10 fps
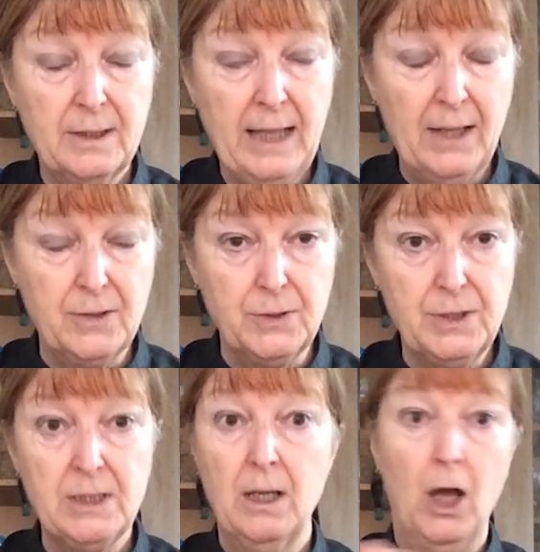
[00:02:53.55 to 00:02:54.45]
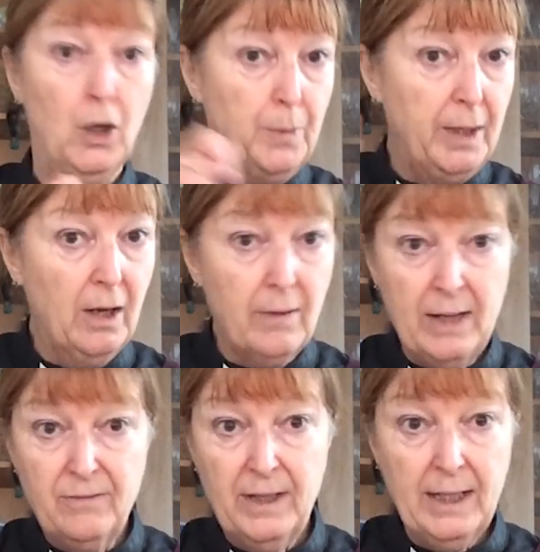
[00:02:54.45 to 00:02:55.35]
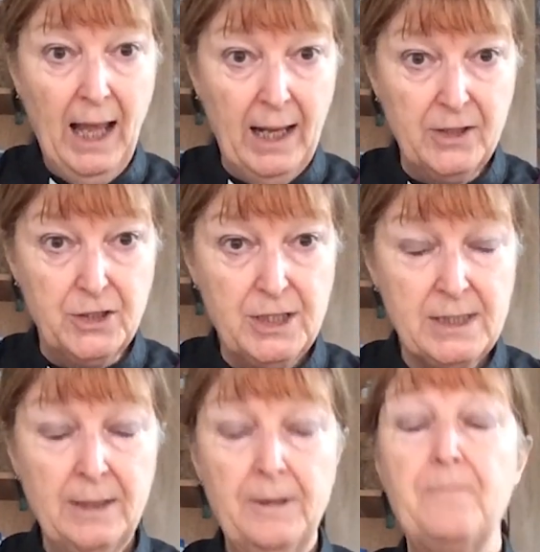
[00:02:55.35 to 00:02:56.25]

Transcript: candles, opening our Advent calendars,